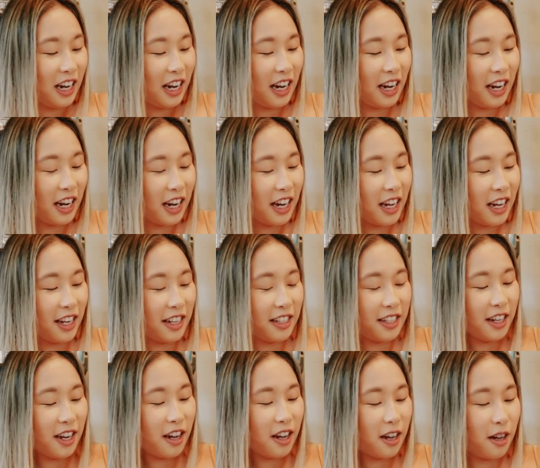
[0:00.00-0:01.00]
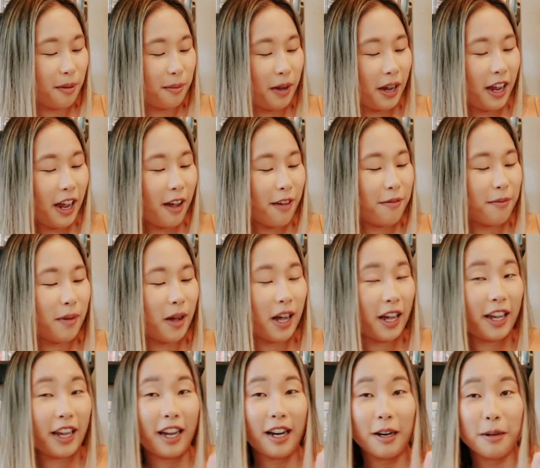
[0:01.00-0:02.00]
And I have
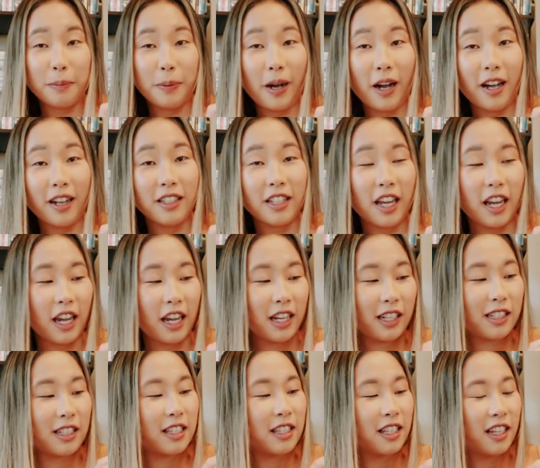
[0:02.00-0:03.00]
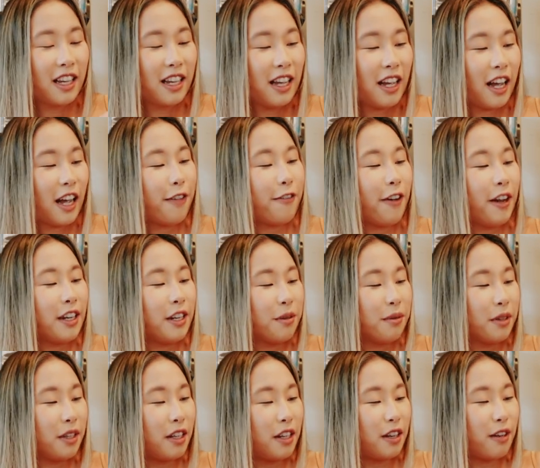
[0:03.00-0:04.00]
my AirPod case. I find it
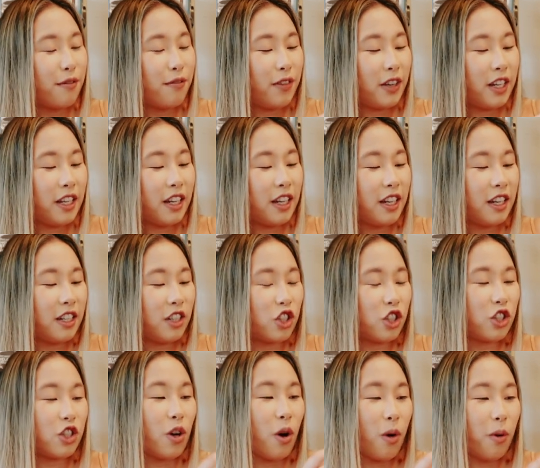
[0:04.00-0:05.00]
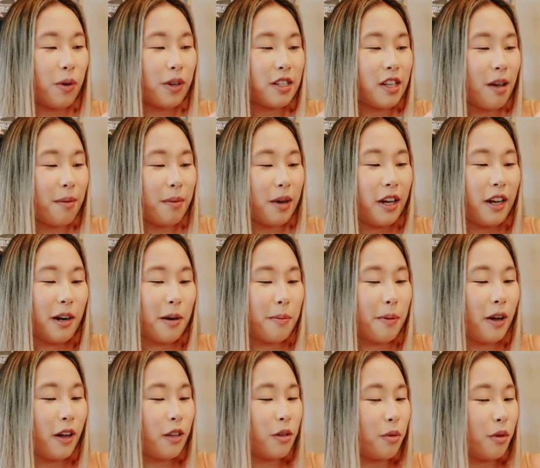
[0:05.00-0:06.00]
really convenient just to always have my
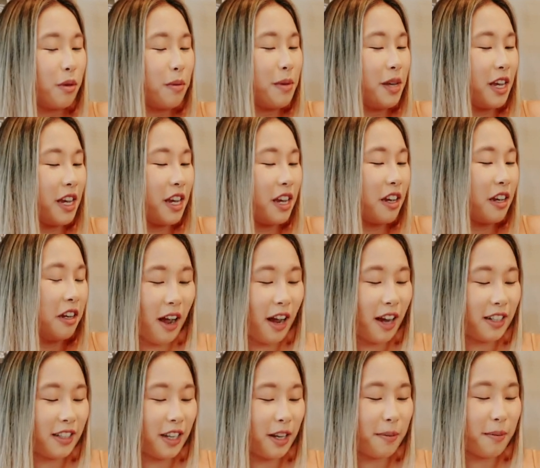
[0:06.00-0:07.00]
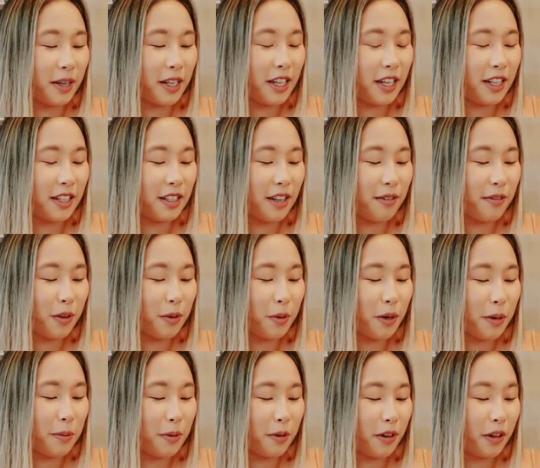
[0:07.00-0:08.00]
AirPods with me. I take my keys
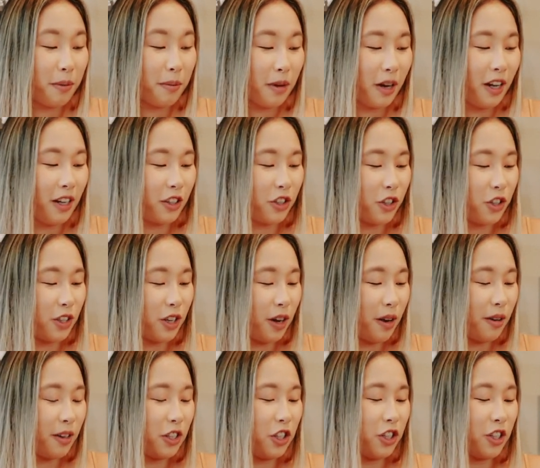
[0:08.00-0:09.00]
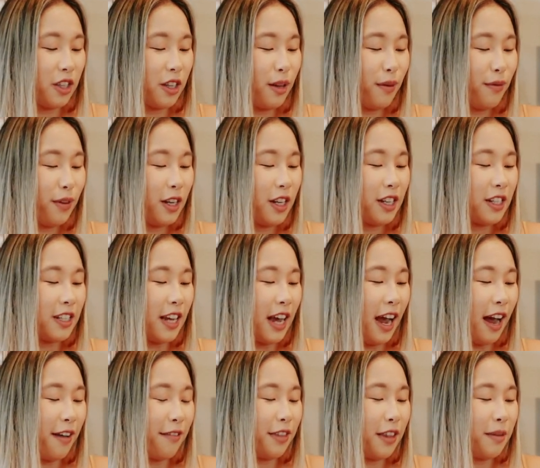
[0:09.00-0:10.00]
everywhere pretty much, so it's just convenient to
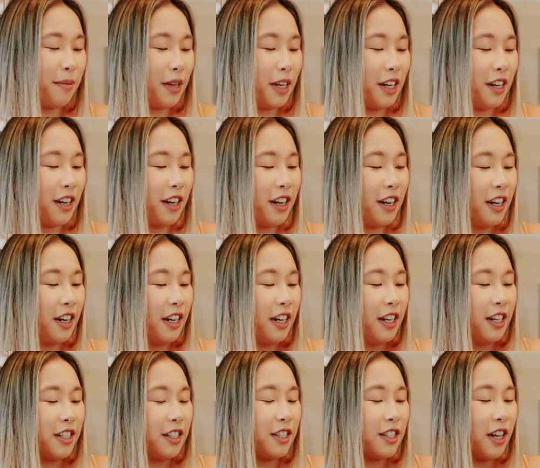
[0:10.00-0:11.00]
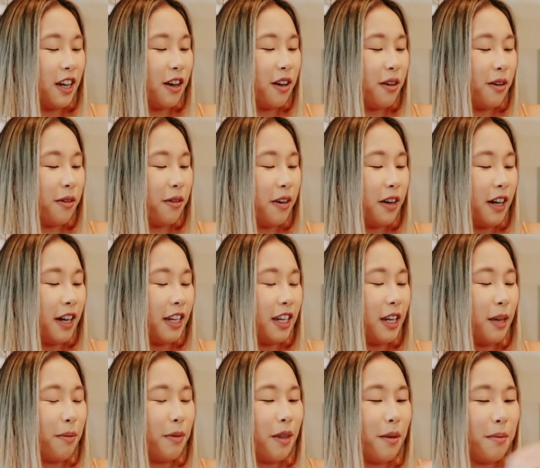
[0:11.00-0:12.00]
have them here. So I
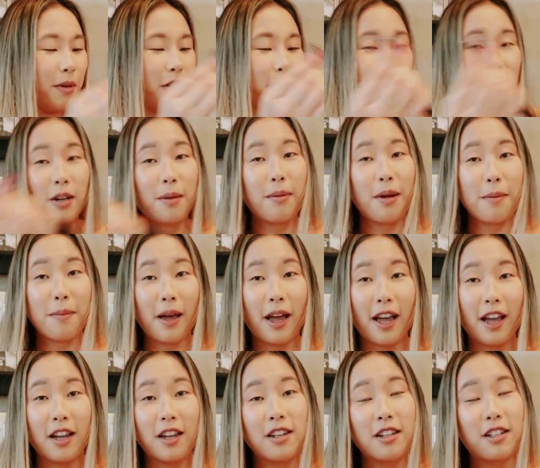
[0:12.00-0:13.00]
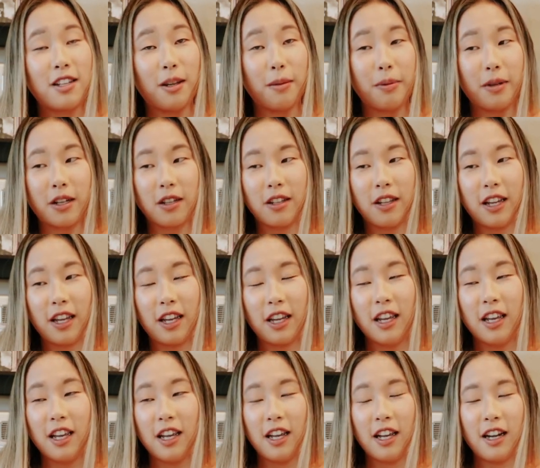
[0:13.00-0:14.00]
keep them hooked on my bag typically.
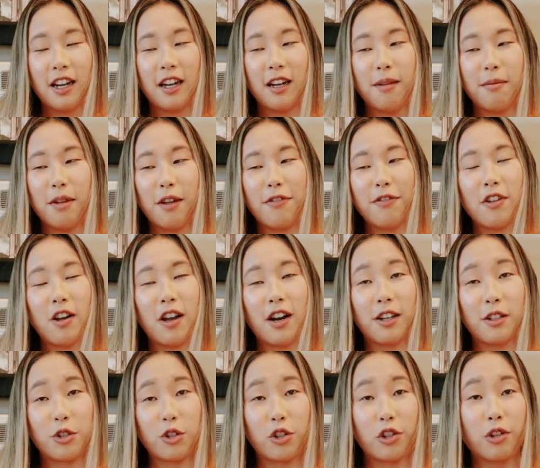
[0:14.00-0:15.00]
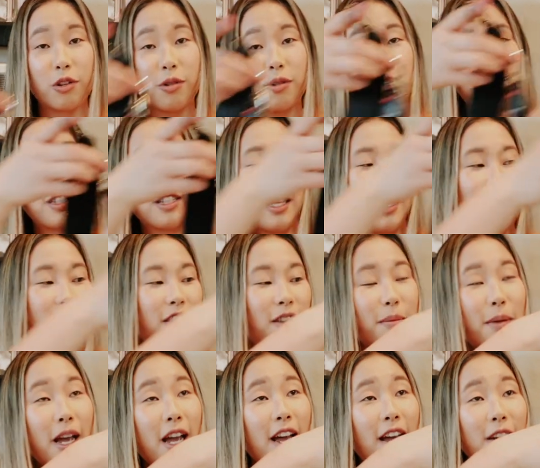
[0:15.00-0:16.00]
If not, I'll just throw this in the
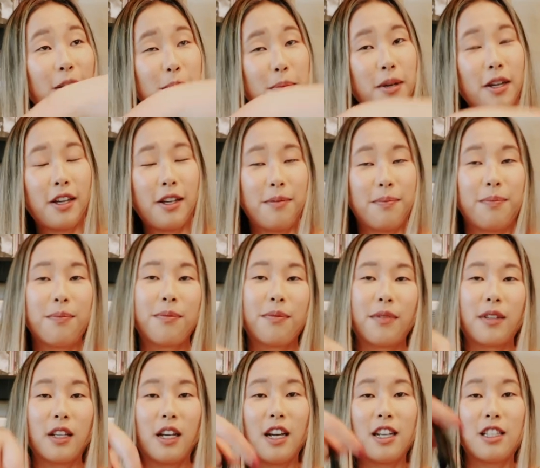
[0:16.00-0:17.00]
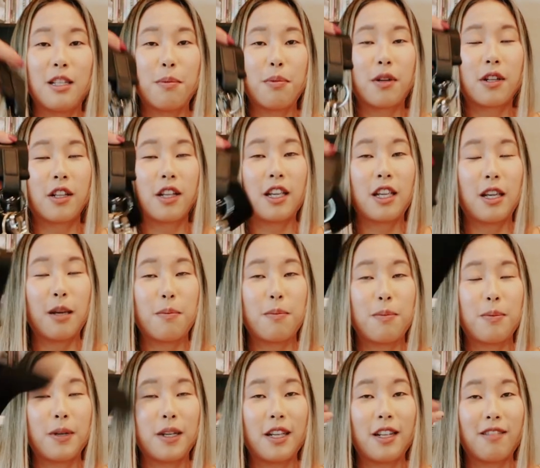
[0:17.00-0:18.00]
bag, but I typically
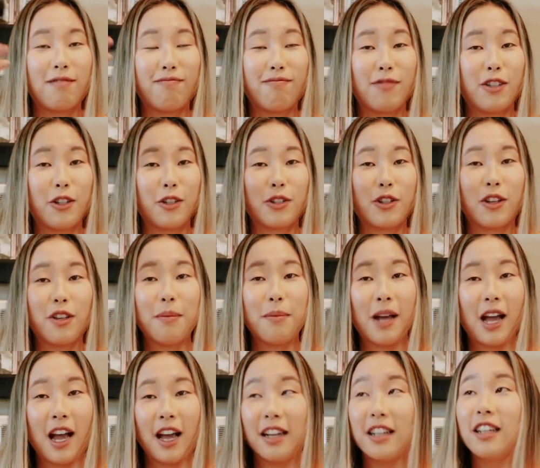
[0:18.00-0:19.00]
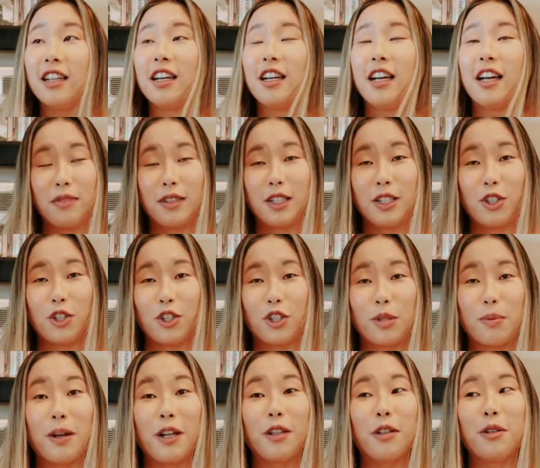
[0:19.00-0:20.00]
keep it hooked on the bag. This is
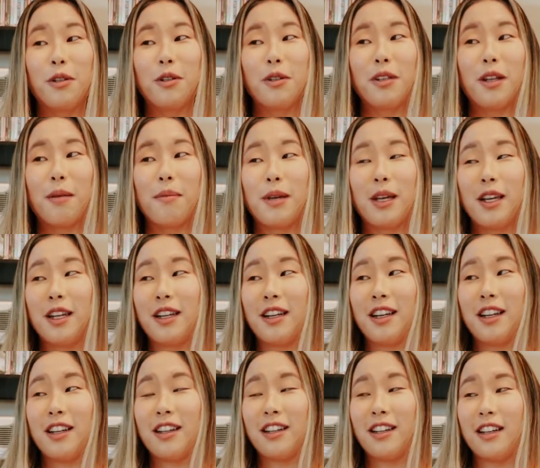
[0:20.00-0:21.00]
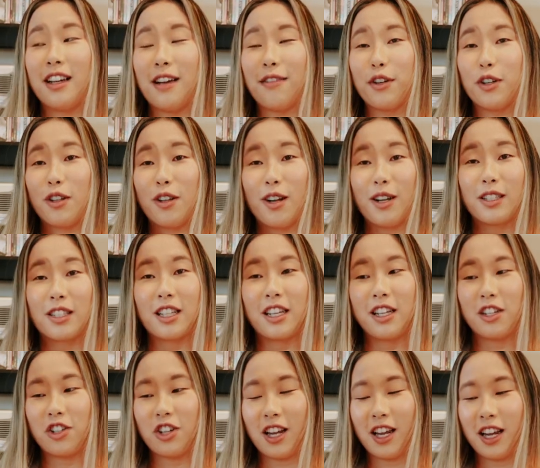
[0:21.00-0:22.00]
just my Lululemon Never Lost
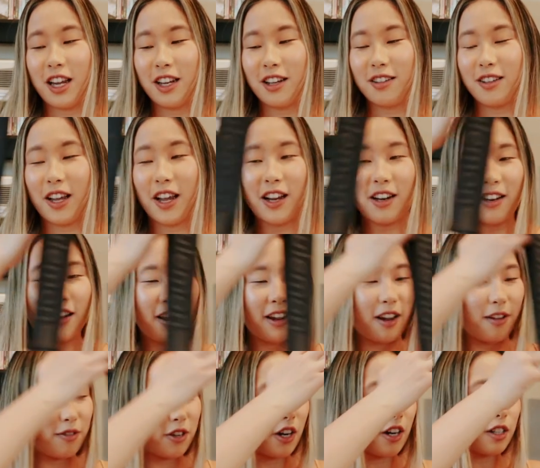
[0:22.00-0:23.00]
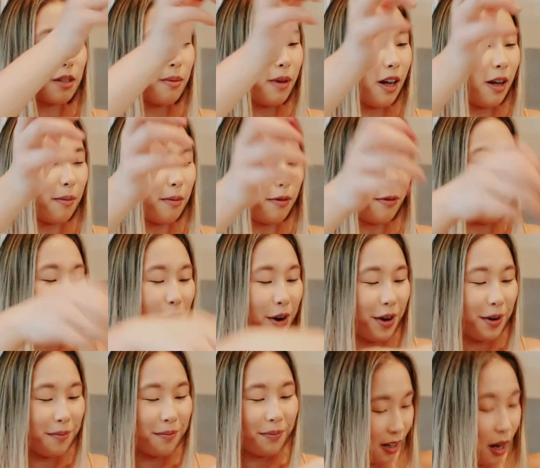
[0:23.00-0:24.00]
keychain that, like, I've talked about
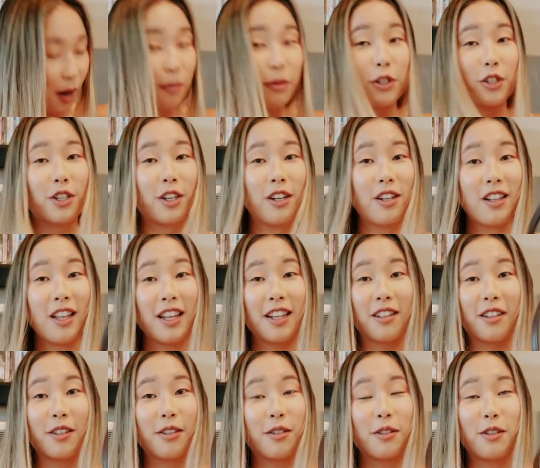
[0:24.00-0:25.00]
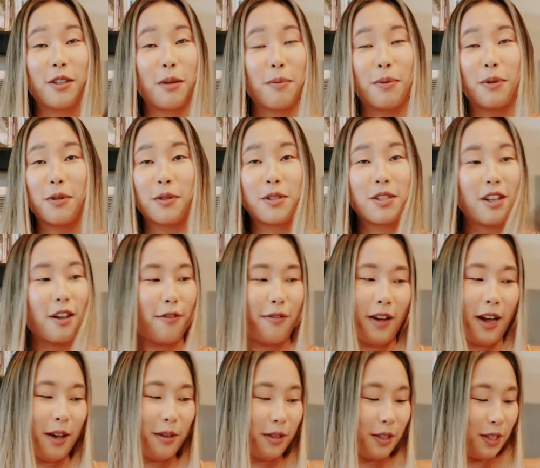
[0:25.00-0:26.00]
before. I'm just gonna like literally pull stuff out.